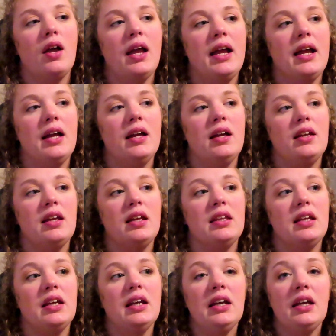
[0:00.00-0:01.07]
And in
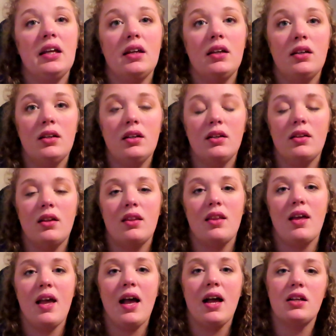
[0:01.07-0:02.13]
the end,
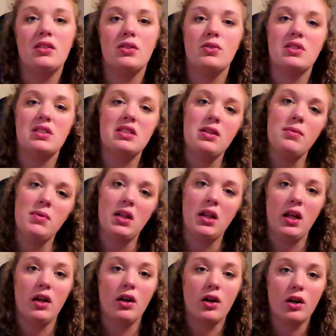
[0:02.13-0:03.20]
they had to
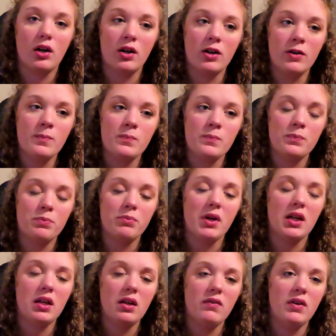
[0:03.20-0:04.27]
stimulate her
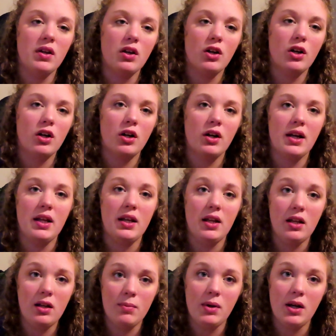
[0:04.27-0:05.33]
by giving her an
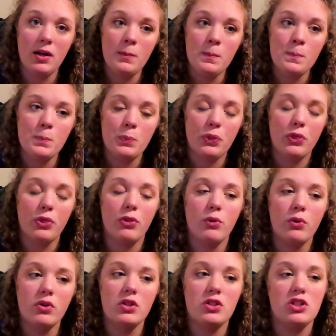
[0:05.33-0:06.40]
enema
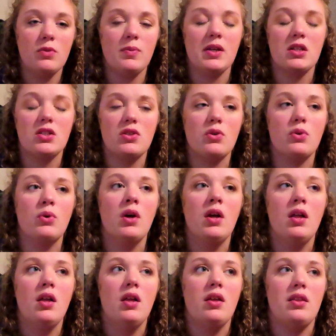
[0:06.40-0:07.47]
through the tubing. So
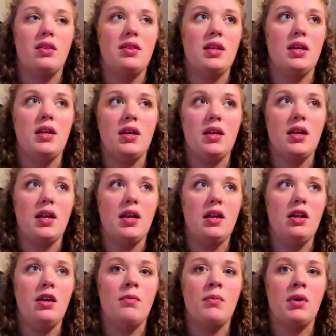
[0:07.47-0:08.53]
the
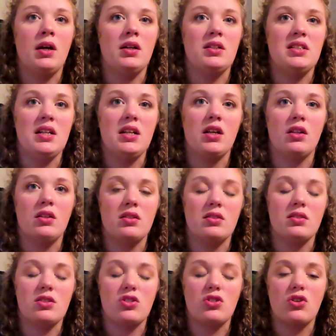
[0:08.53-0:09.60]
enema didn't
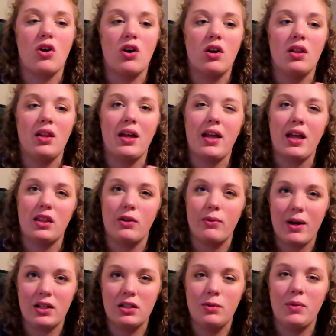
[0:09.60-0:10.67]
start like at the
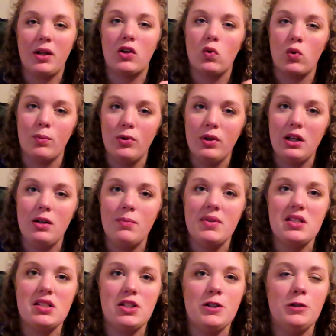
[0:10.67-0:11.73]
rectum like normal
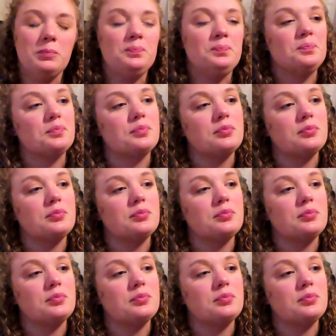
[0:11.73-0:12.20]
enemas do,